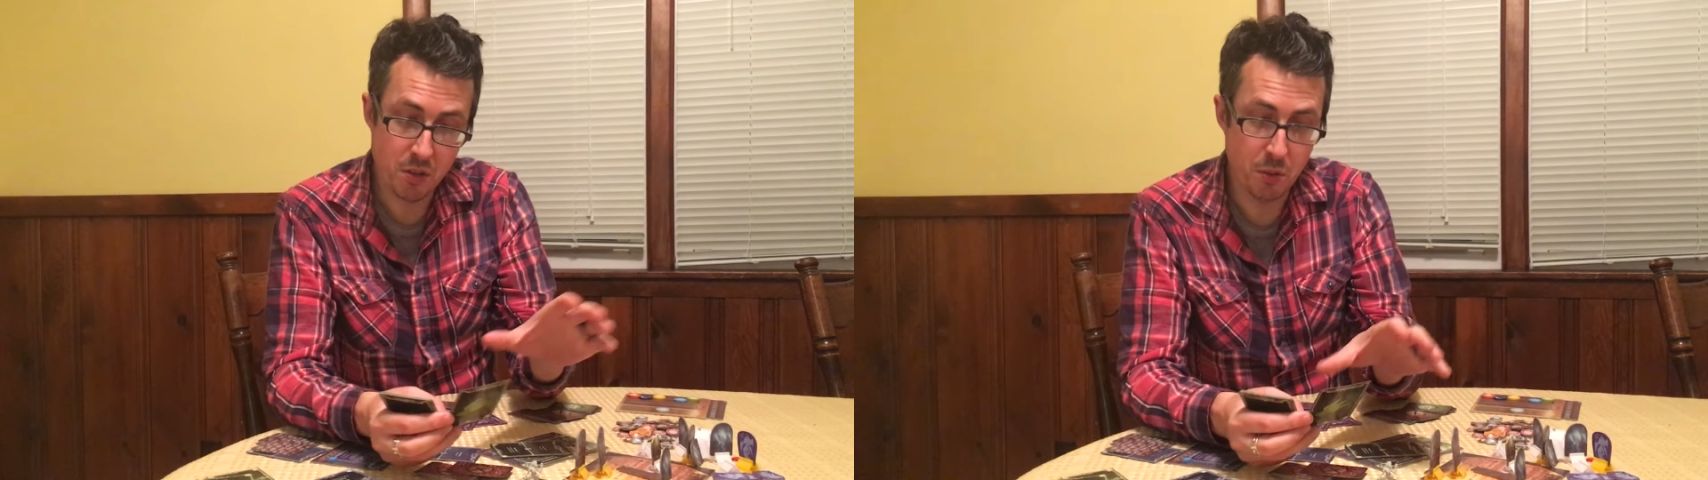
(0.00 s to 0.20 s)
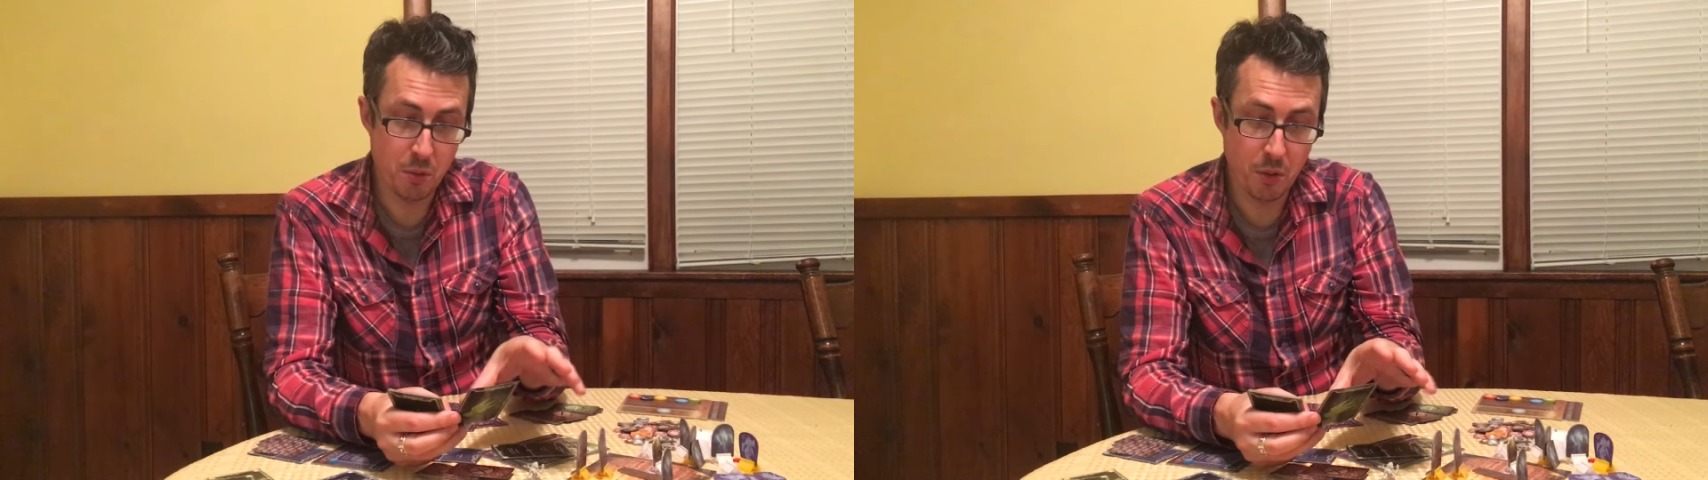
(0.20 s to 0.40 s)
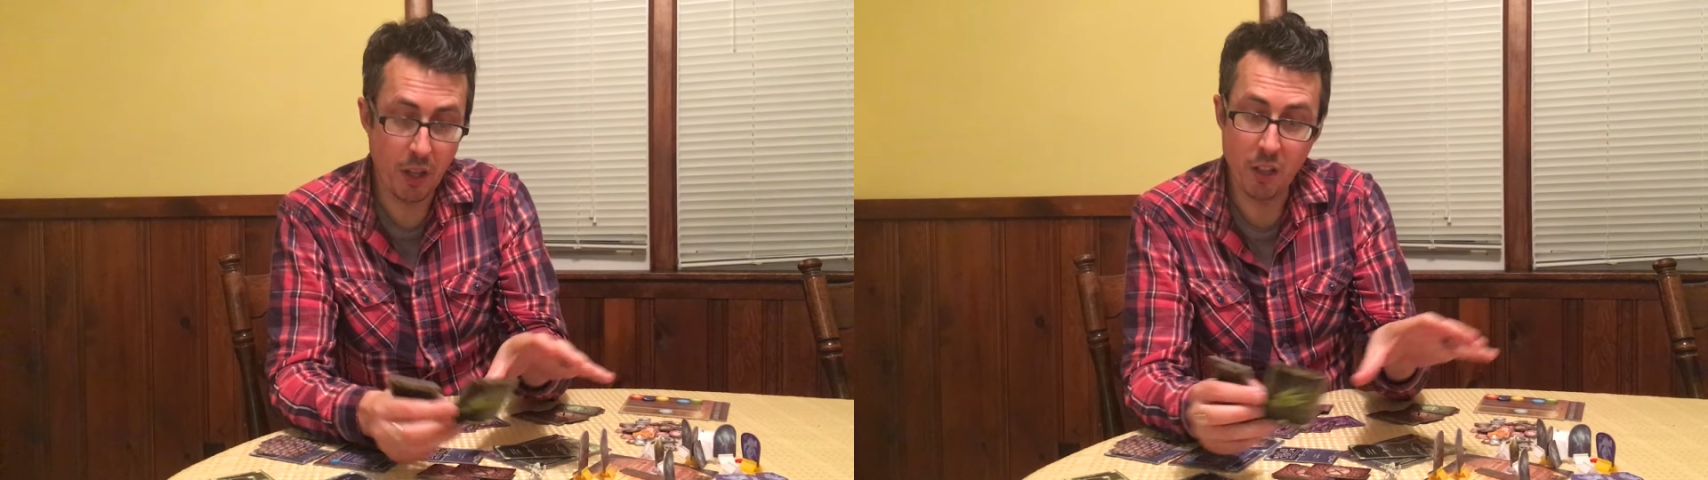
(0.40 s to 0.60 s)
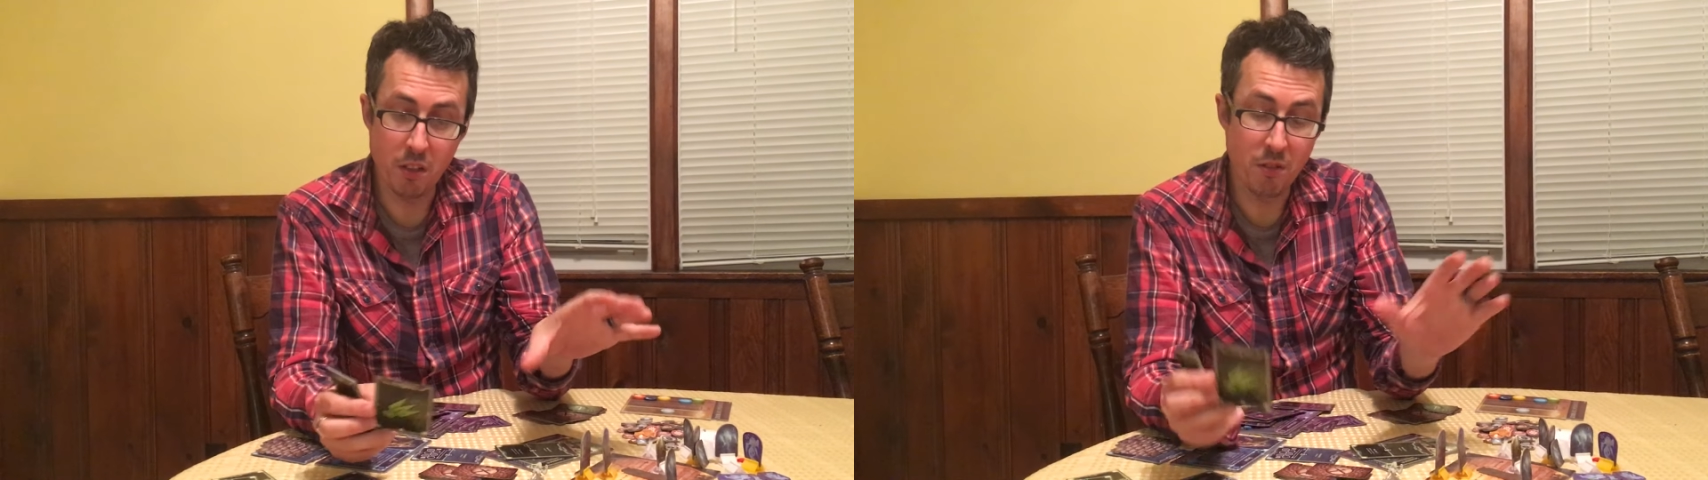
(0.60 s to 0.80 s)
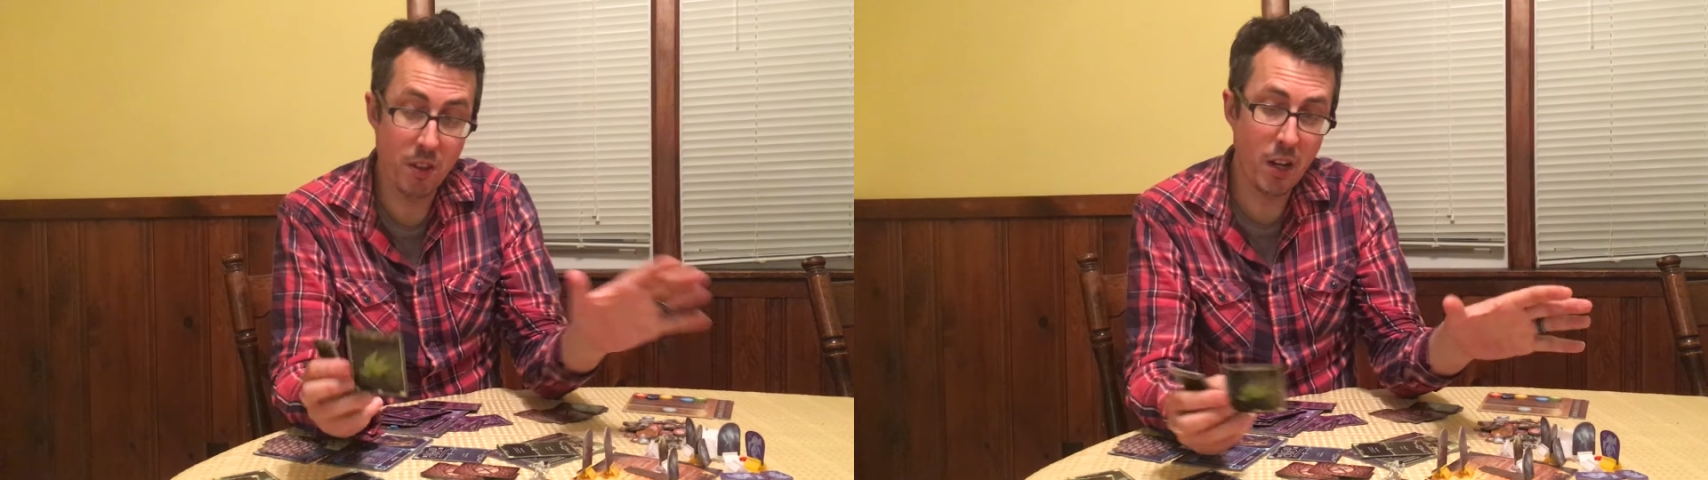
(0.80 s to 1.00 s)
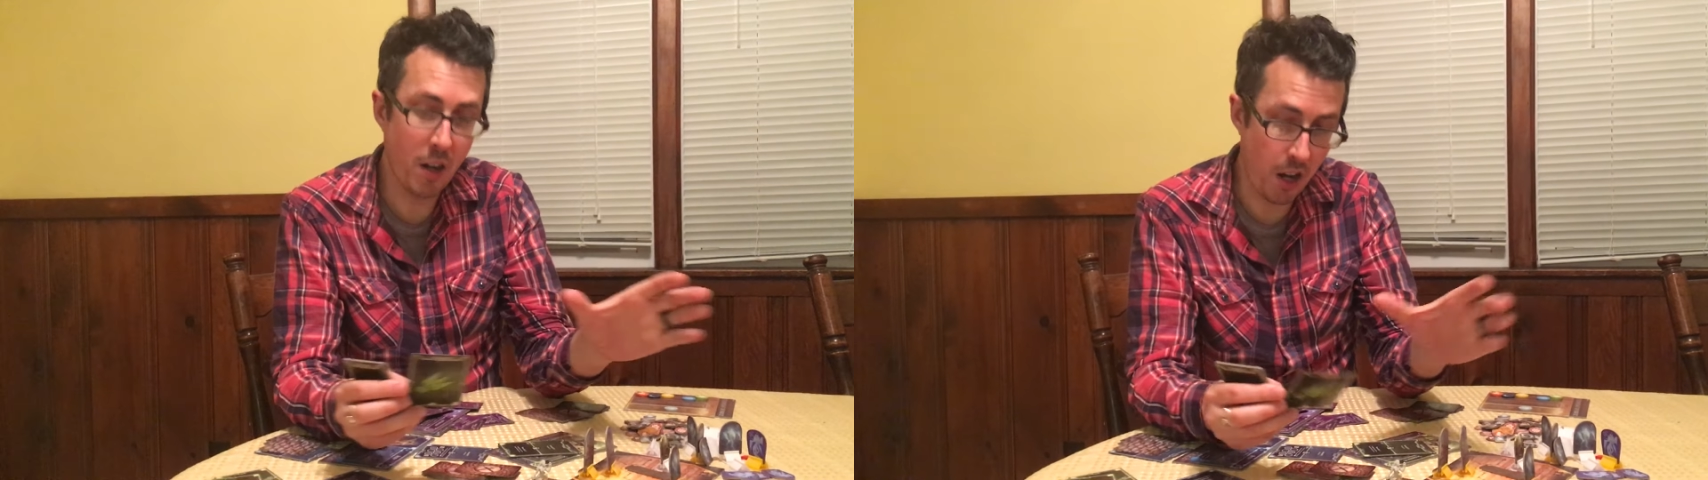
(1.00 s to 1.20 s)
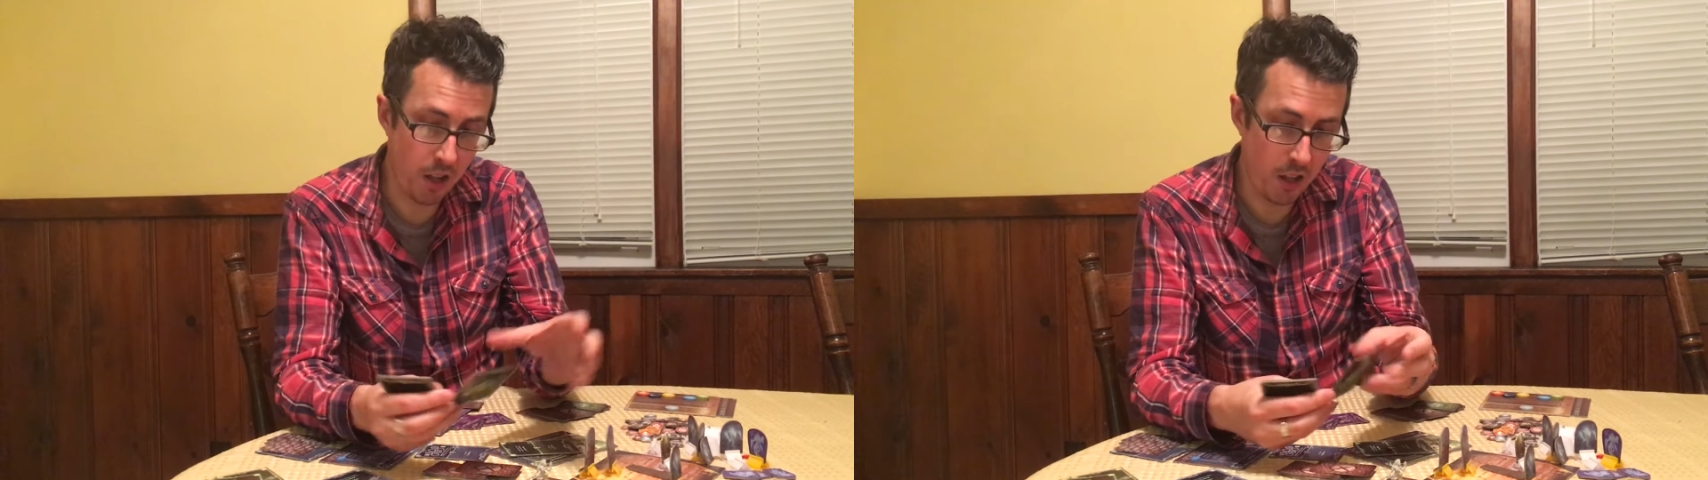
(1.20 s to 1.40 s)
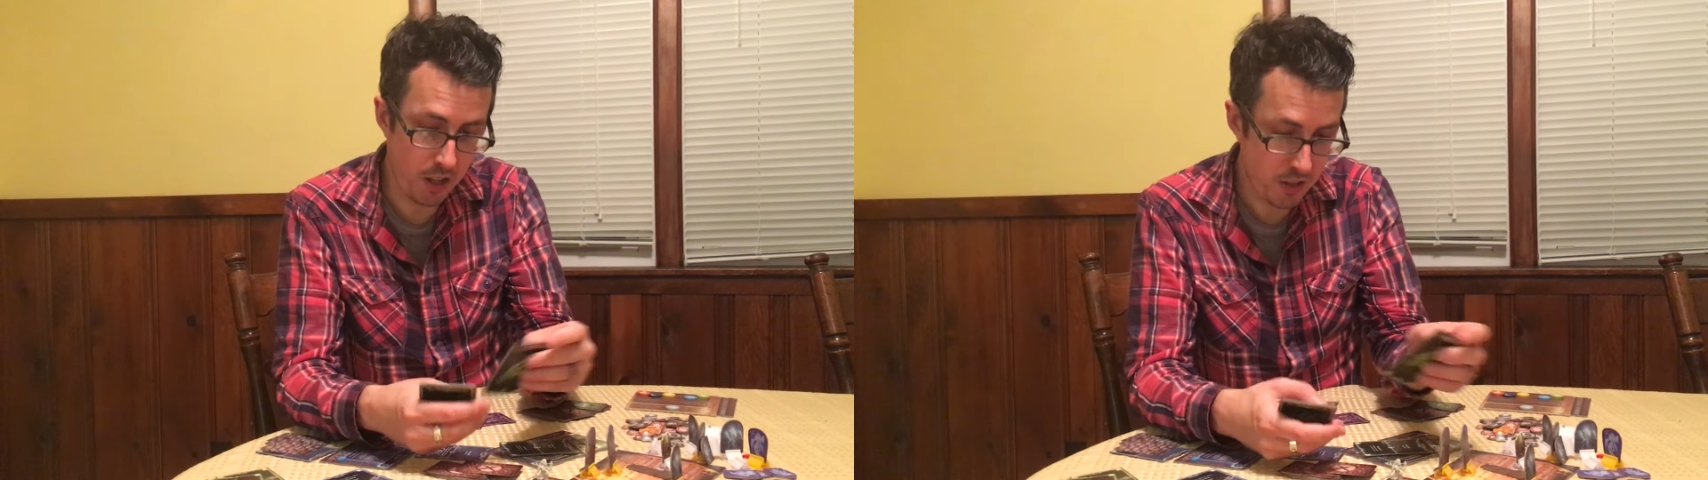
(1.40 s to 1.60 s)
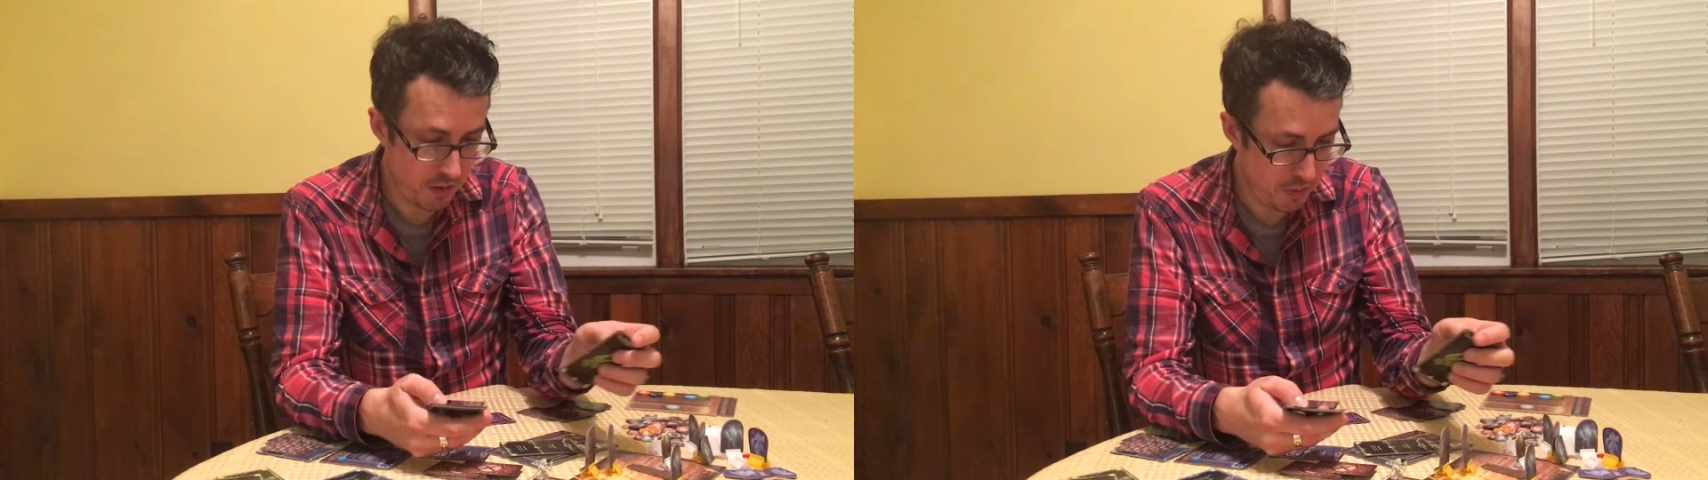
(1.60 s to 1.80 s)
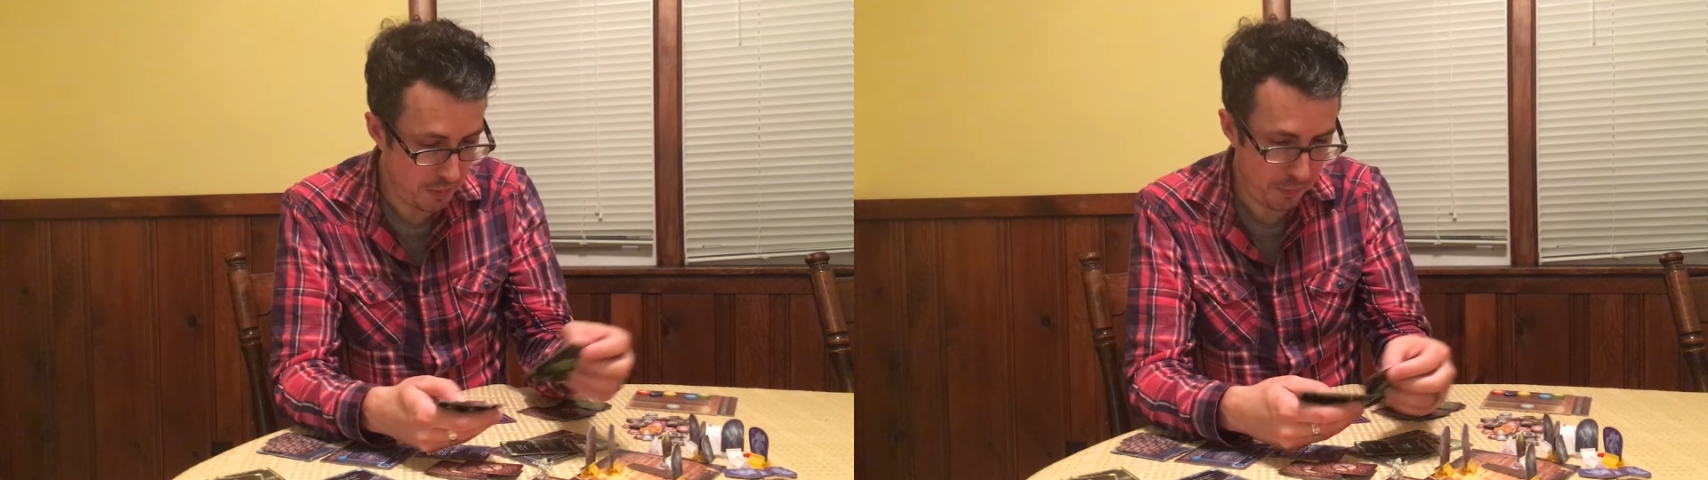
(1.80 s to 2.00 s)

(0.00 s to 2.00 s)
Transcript: to any of their allies.